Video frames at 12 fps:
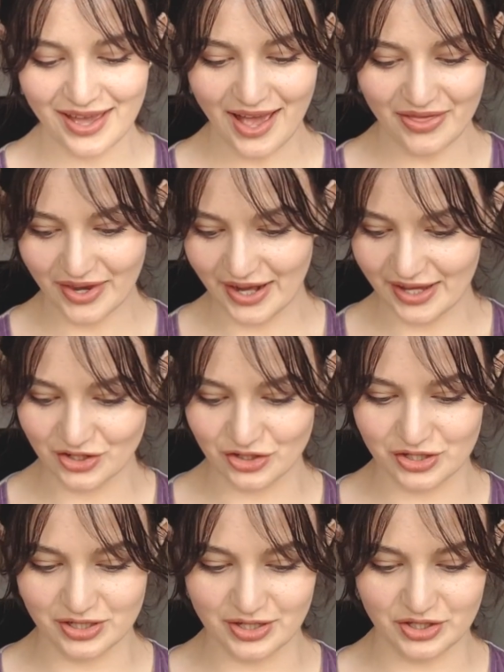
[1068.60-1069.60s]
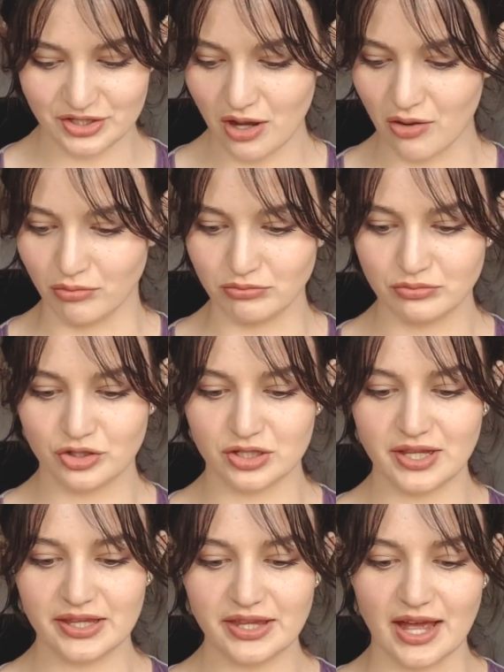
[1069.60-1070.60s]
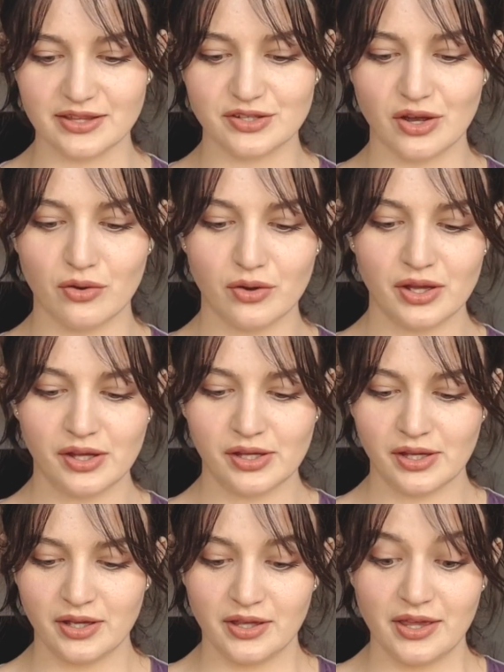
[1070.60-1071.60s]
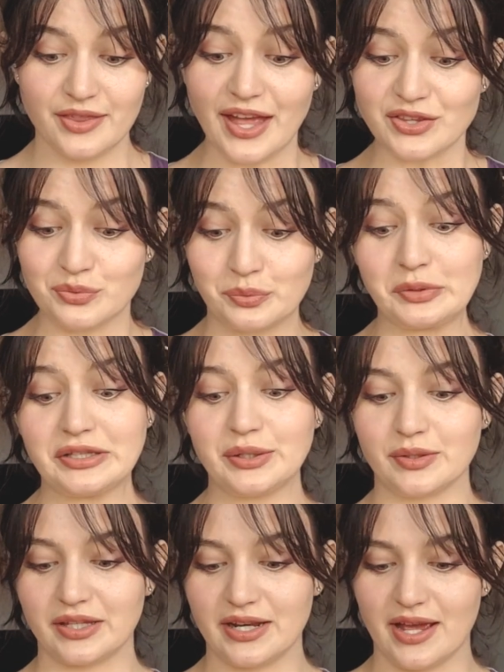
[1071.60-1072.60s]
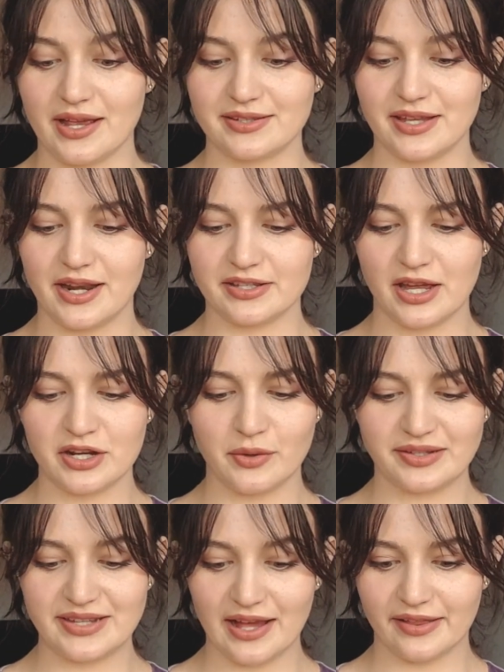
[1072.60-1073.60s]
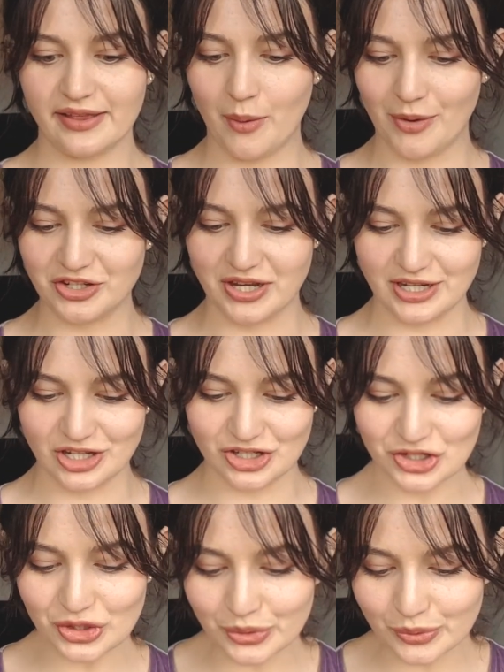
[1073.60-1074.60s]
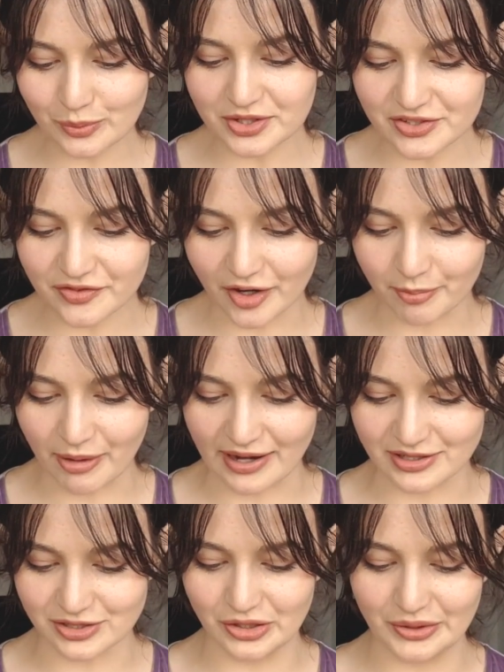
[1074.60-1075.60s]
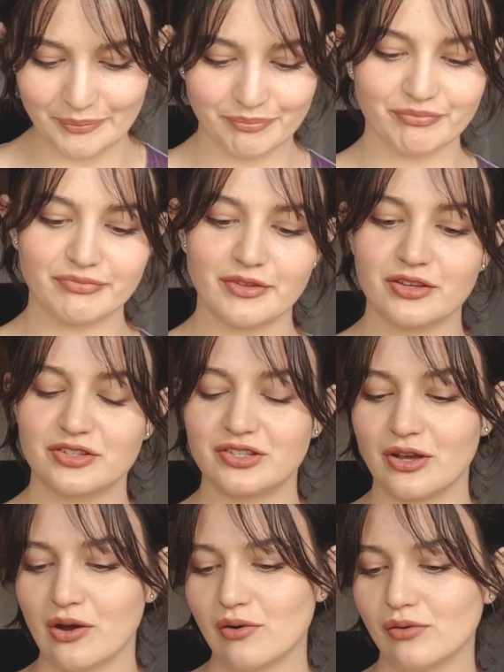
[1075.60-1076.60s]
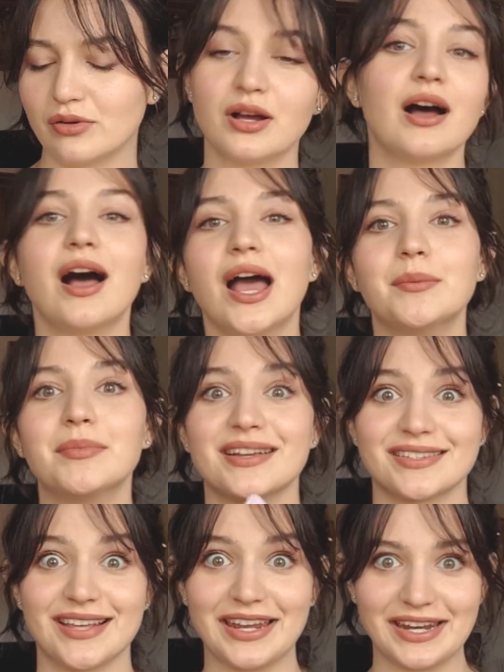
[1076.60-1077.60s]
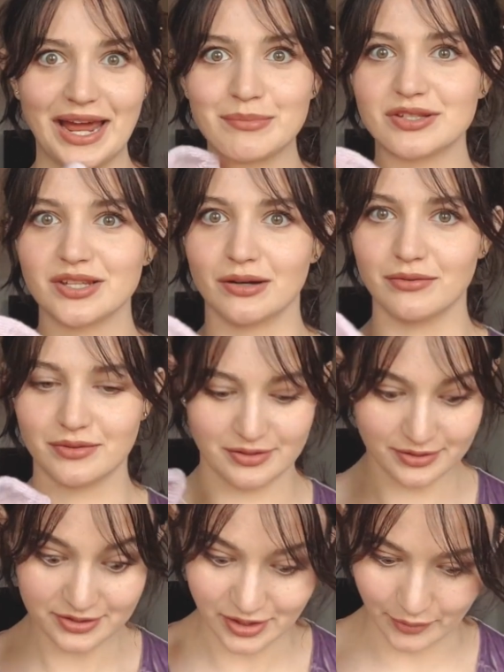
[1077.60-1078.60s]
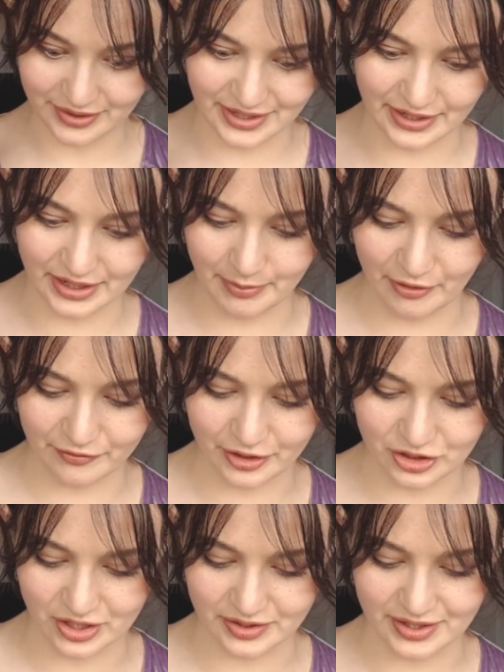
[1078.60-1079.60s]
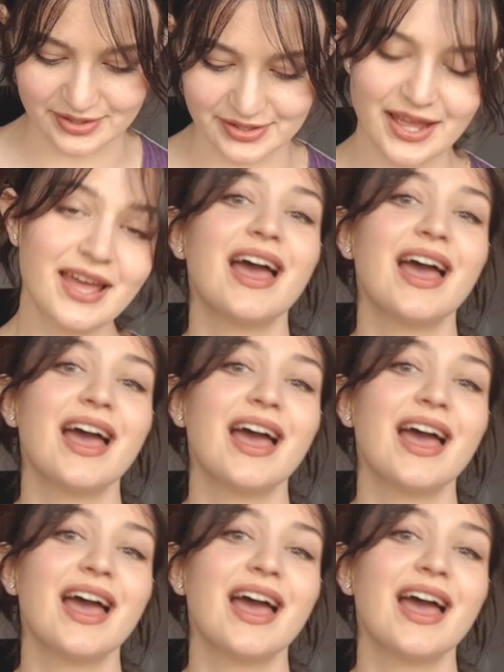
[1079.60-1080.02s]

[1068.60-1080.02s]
And then I can just knit the toe just like that. So that's really, really nice. And I know exactly how much I need to do, which is very practical. So I'm excited. I'm so excited about finishing this.